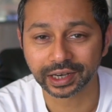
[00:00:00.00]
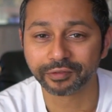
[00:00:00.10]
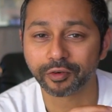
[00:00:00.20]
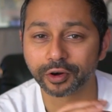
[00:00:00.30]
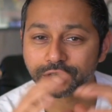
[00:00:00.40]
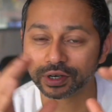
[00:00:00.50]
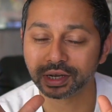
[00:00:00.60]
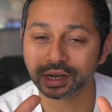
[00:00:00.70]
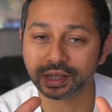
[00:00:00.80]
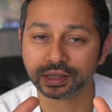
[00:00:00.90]

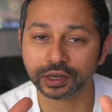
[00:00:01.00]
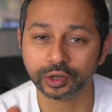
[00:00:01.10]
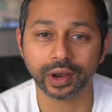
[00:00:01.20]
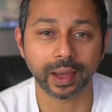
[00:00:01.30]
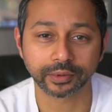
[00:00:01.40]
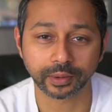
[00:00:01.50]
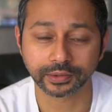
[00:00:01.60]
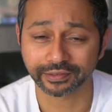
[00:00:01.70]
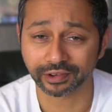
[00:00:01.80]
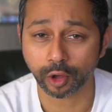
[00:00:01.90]
Unfortunately, the new
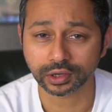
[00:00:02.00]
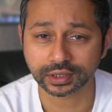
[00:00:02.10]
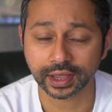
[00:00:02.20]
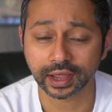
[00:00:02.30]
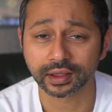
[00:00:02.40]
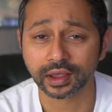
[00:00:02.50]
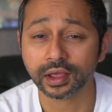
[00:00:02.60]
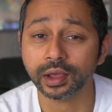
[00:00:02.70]
laptops have lost that.